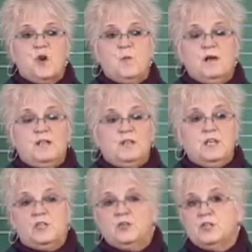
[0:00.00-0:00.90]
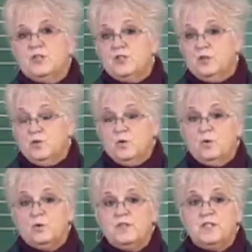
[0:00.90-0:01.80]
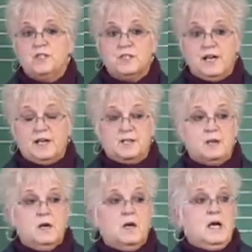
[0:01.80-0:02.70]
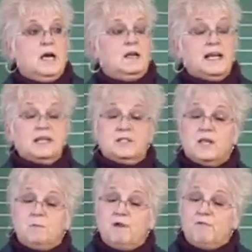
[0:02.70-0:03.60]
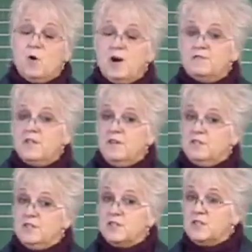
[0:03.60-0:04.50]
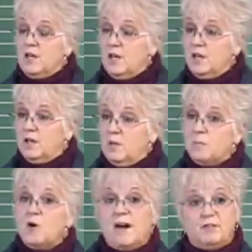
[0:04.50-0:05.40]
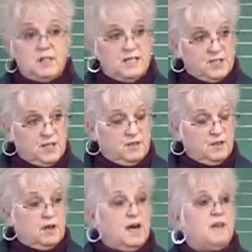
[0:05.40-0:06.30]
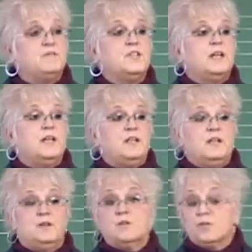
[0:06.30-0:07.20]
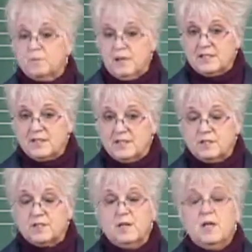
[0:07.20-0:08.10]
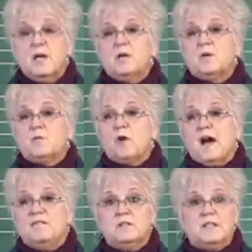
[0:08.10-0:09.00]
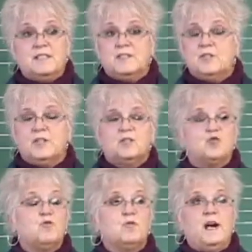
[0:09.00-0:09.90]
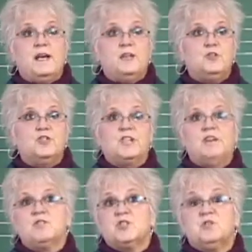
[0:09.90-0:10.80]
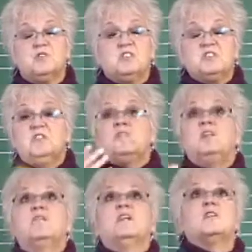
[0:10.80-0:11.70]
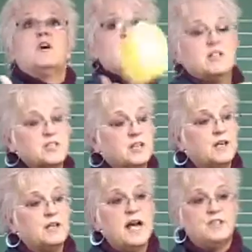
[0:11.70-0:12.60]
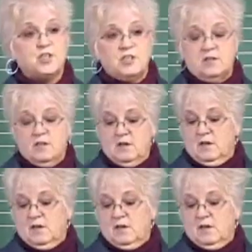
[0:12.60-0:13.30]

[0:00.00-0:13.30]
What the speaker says: so many things you can do with these dice. Like I said before, I've done this in private lesson. I've done it in group lessons. In the private lesson, it's great. You just have the students sit there and toss it and catch it,